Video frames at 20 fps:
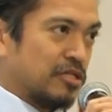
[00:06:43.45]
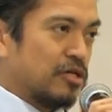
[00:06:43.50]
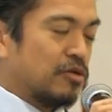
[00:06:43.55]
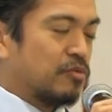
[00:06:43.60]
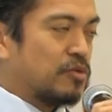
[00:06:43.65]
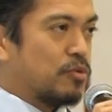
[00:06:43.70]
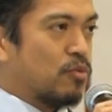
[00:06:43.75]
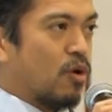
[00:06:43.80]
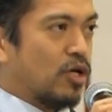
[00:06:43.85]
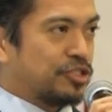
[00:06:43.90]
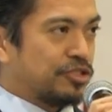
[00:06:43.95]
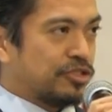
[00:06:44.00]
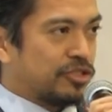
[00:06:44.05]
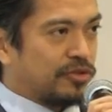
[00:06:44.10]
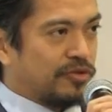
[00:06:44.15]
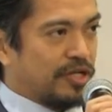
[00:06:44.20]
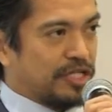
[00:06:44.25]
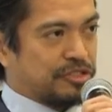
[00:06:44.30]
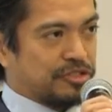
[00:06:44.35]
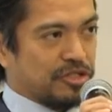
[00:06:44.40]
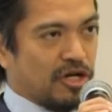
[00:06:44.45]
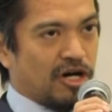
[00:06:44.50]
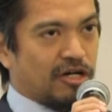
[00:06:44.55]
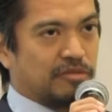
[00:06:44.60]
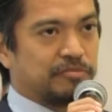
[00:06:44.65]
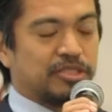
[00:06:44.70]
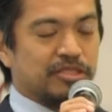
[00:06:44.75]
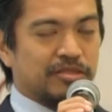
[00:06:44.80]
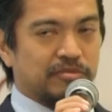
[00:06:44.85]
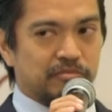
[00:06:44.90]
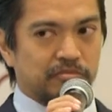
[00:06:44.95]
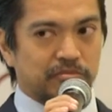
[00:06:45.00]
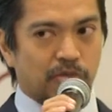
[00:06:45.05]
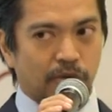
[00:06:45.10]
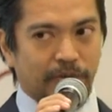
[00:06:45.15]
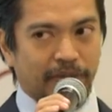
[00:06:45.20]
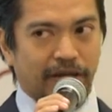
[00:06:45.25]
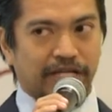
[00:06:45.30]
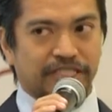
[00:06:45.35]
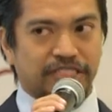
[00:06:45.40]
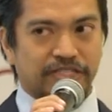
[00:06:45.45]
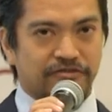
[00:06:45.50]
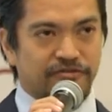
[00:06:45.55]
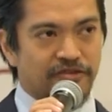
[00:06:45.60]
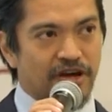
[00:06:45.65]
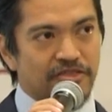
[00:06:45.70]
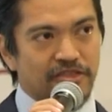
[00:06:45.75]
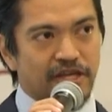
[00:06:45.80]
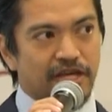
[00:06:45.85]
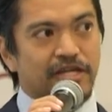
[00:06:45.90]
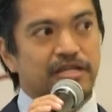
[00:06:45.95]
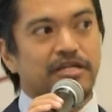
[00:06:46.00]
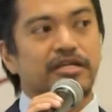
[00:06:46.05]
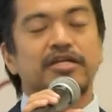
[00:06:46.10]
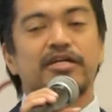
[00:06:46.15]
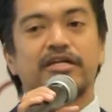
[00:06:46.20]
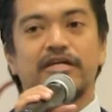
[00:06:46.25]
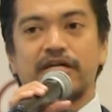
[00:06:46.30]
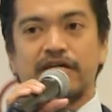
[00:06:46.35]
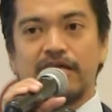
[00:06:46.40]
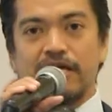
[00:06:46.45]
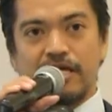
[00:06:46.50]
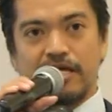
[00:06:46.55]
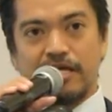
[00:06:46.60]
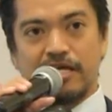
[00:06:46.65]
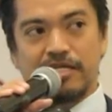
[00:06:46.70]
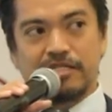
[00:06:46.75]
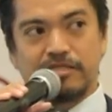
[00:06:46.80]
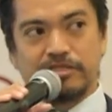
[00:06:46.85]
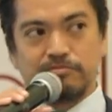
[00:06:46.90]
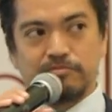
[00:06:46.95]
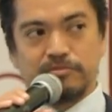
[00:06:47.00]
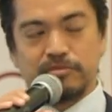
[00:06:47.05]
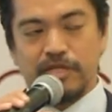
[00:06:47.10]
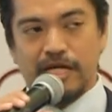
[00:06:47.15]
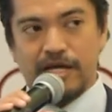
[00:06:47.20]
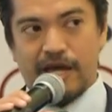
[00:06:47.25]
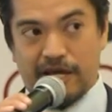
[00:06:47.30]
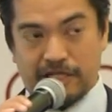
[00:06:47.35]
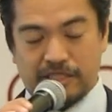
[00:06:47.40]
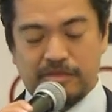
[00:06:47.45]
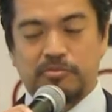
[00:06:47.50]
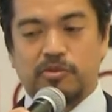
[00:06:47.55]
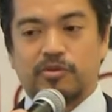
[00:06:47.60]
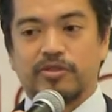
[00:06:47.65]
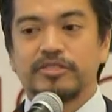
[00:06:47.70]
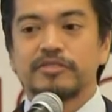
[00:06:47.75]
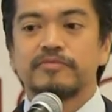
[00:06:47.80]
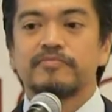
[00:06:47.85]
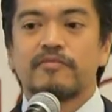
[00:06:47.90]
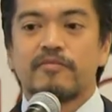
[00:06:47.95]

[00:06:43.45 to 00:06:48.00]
We want you to create jobs, mobilize the funding, and export.